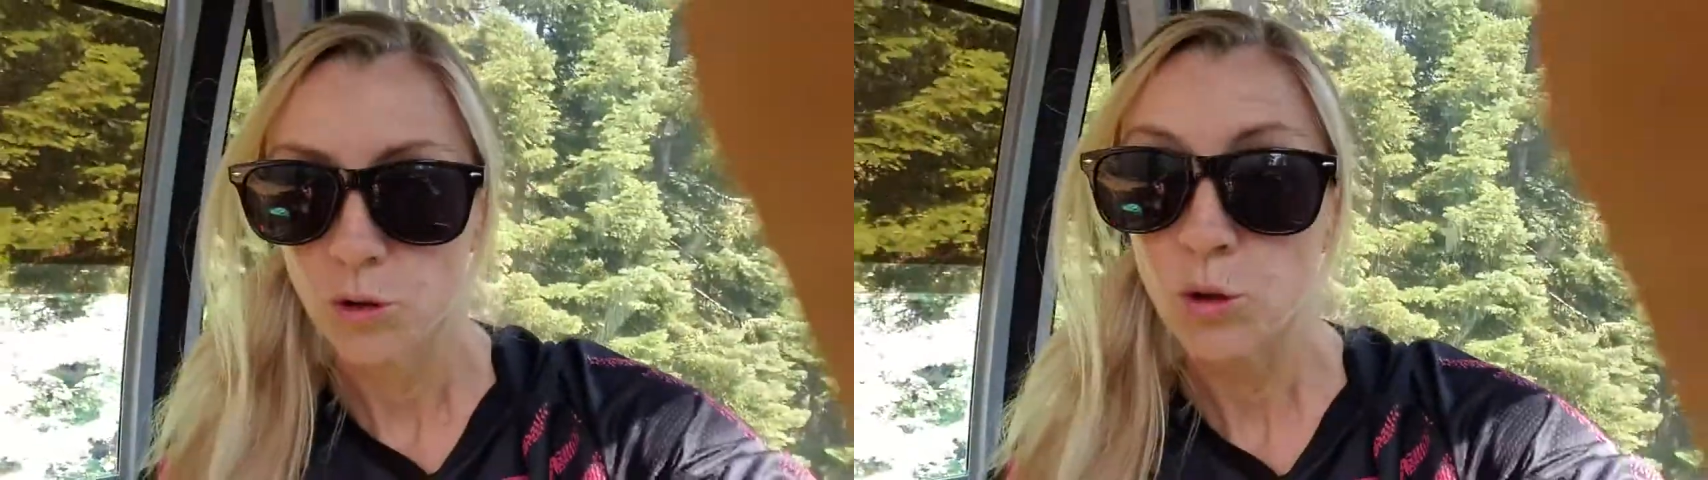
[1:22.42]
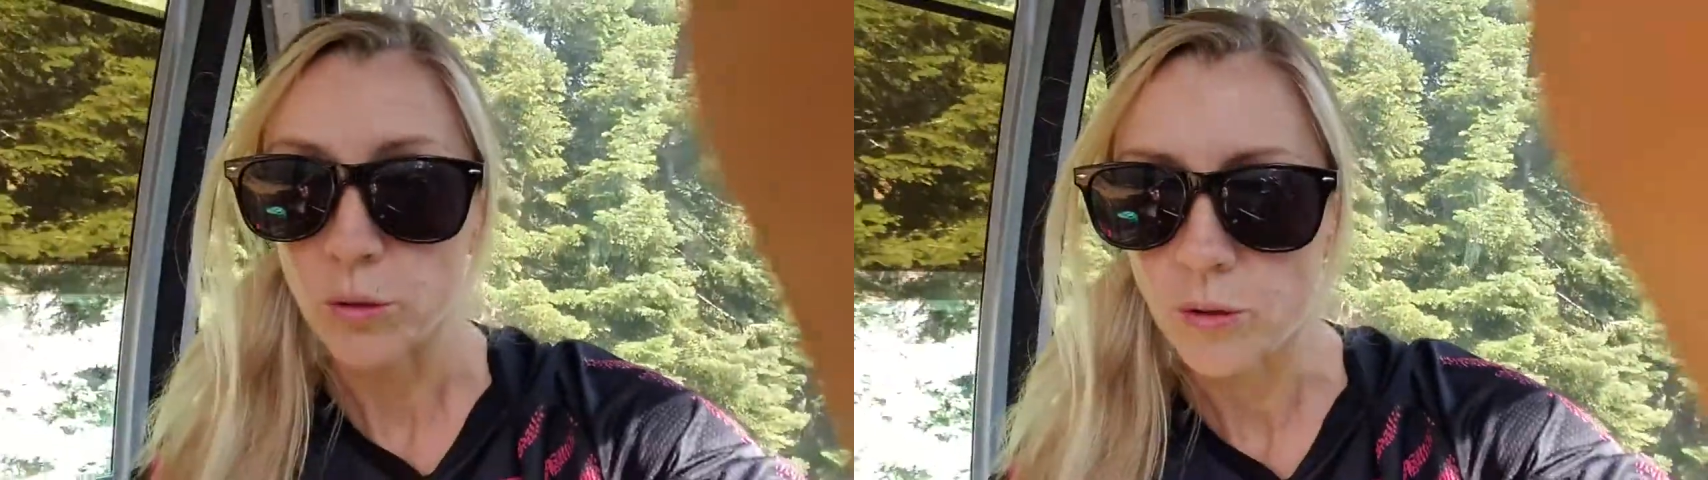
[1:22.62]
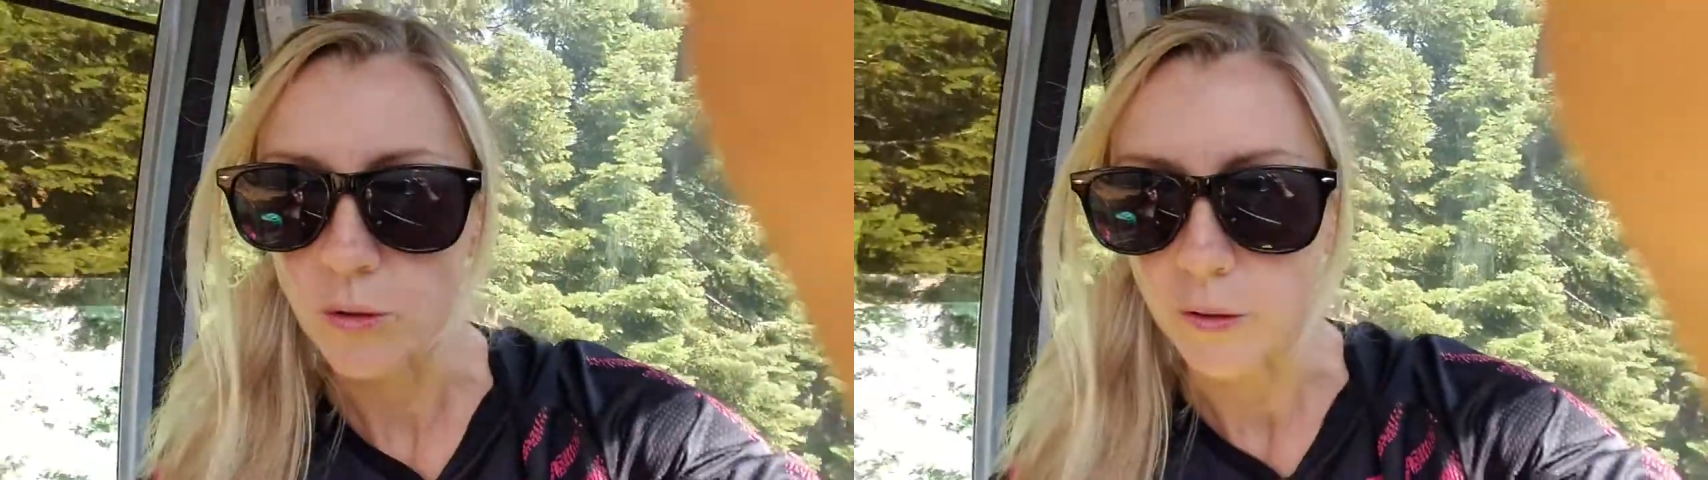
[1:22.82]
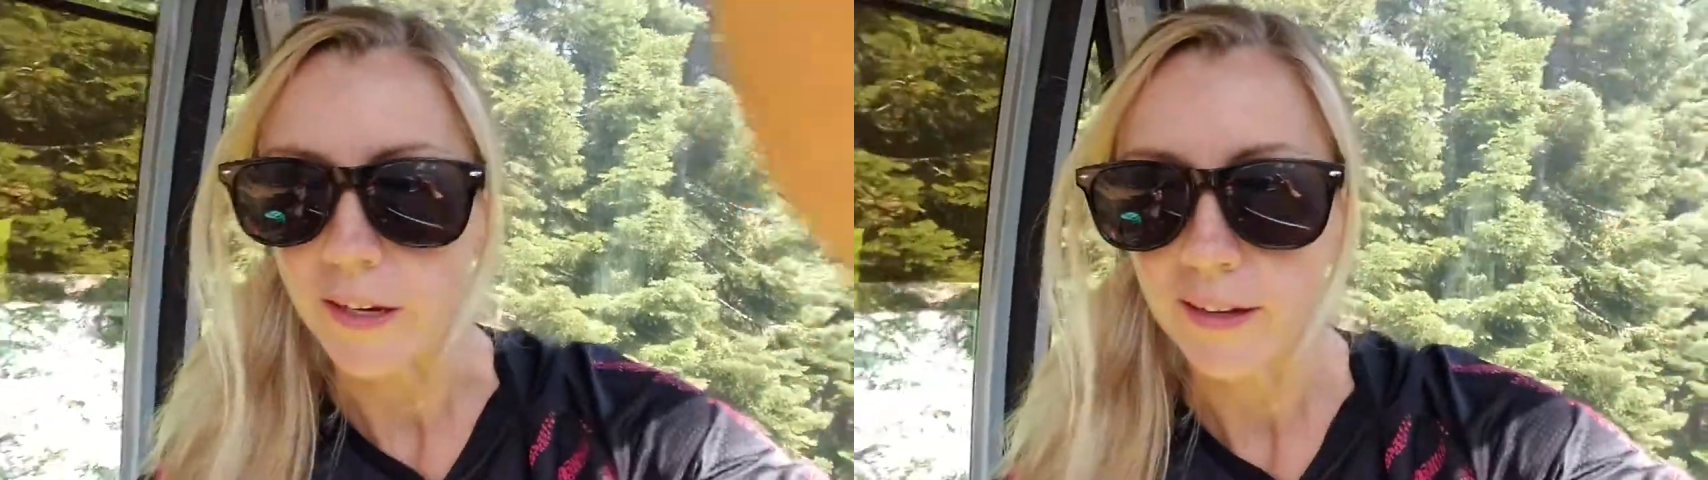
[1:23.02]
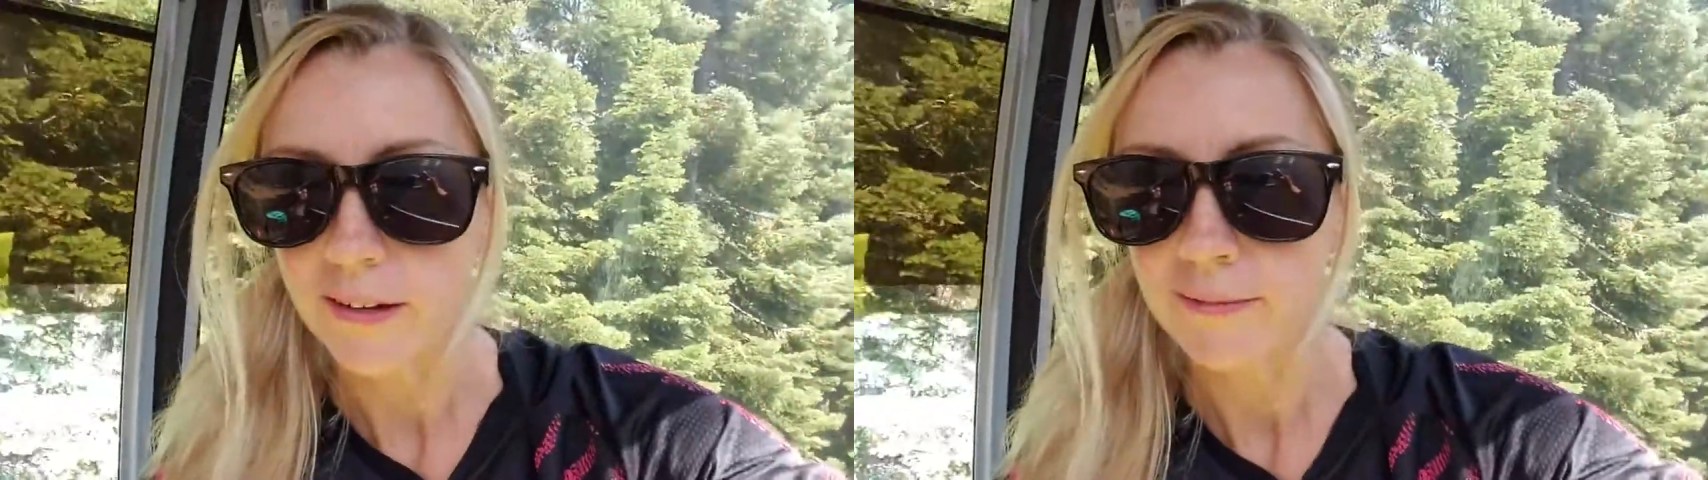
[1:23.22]
True
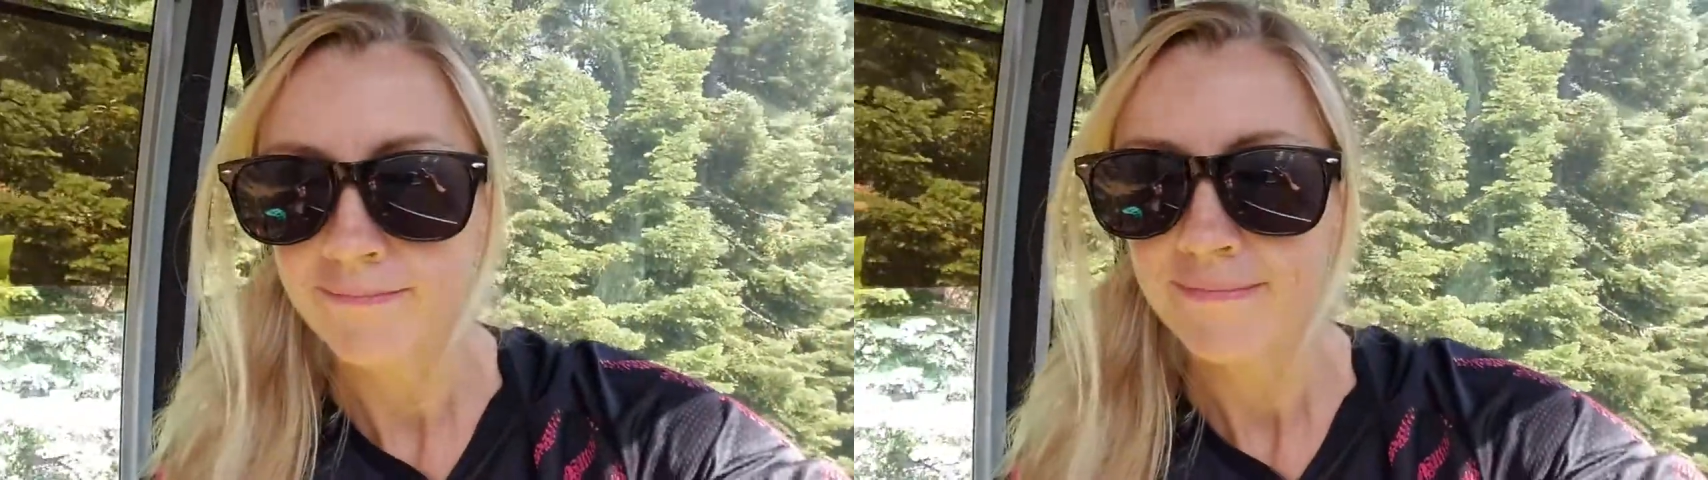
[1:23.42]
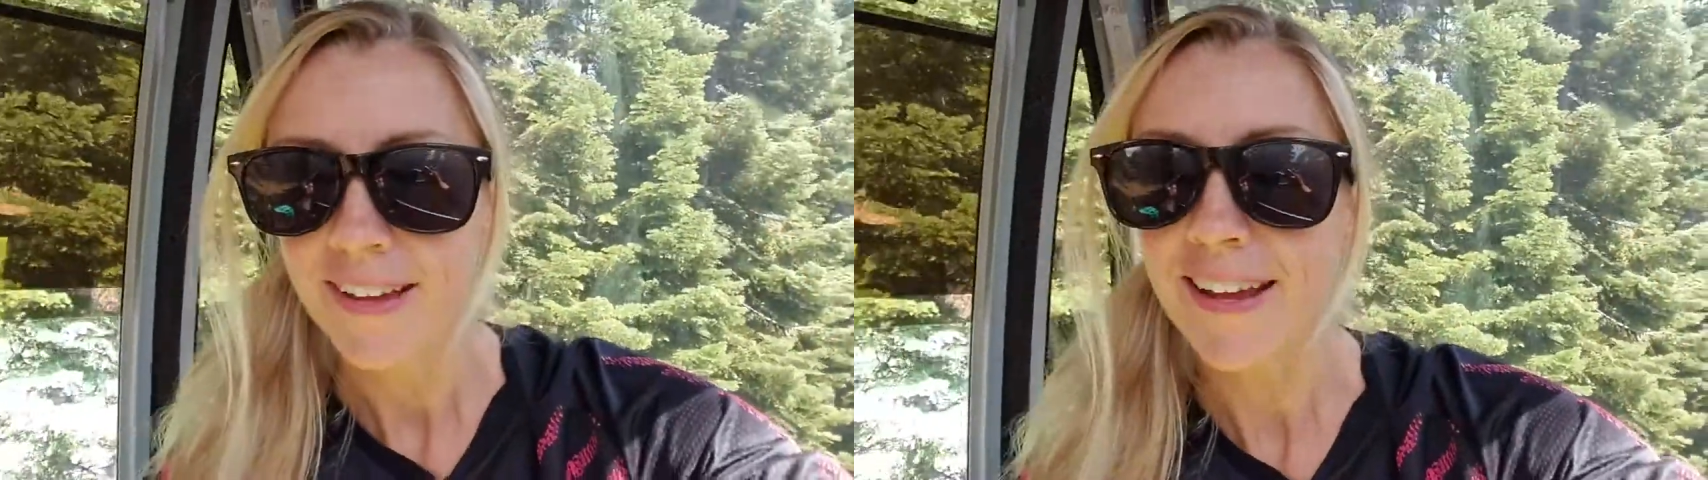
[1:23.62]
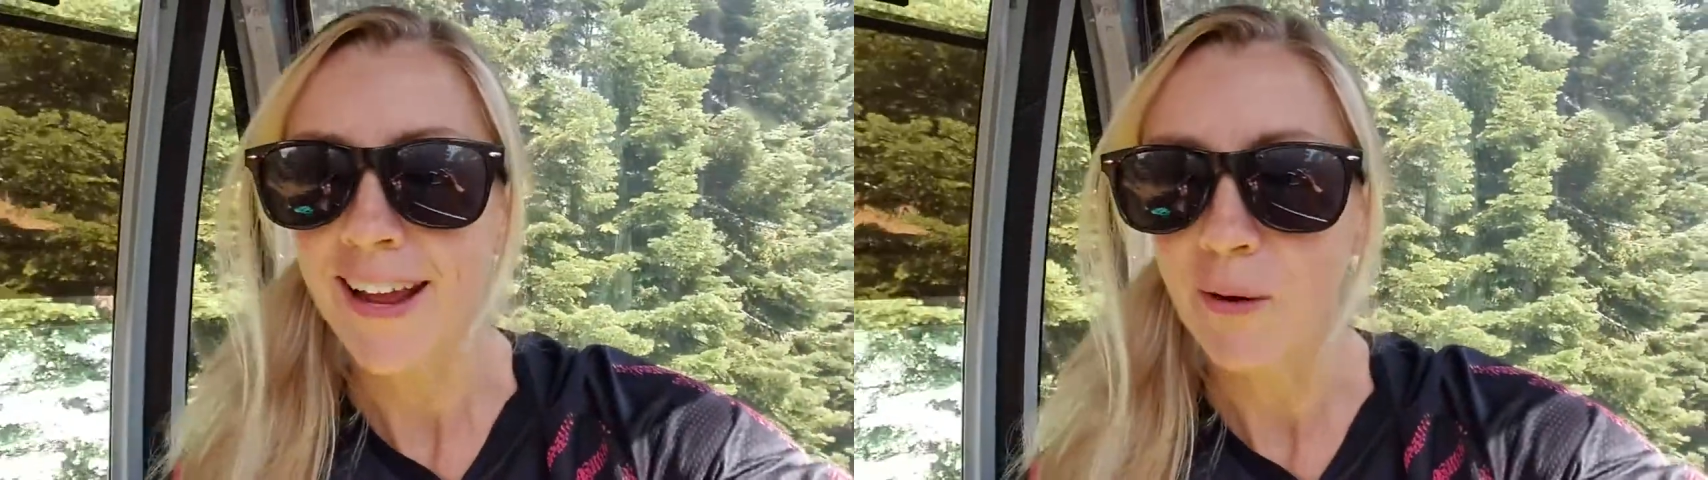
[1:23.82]
story. And